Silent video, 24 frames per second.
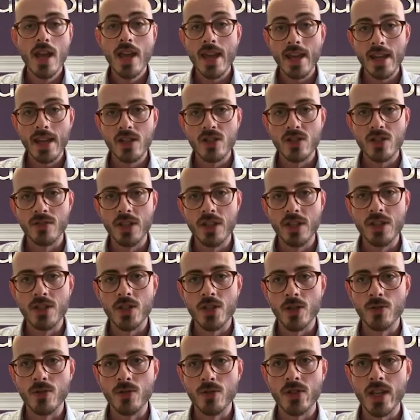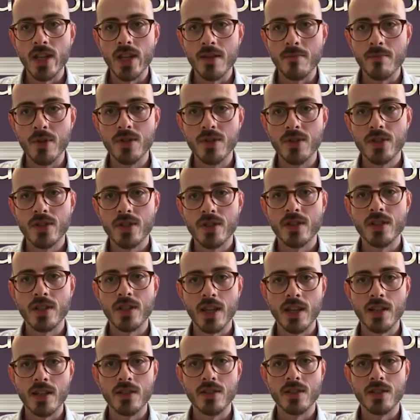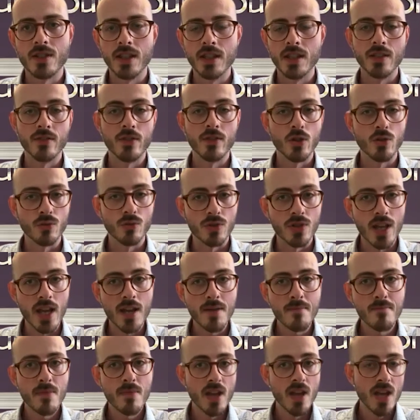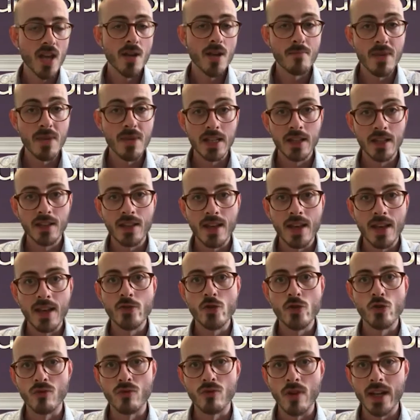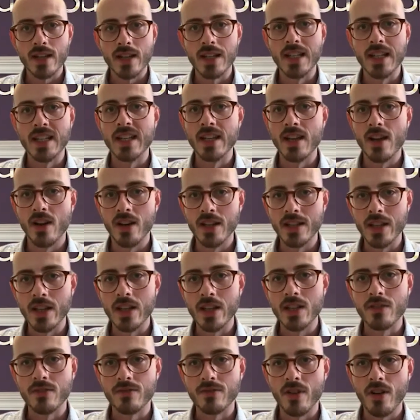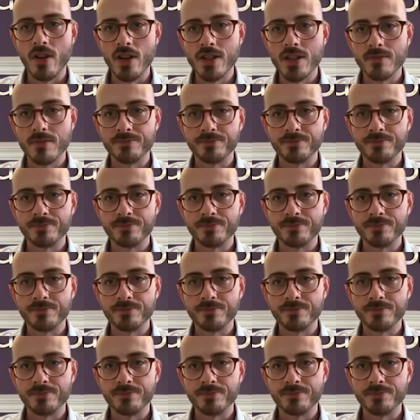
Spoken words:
Each of these two statements contains the individual's name, meaning they're directly identified.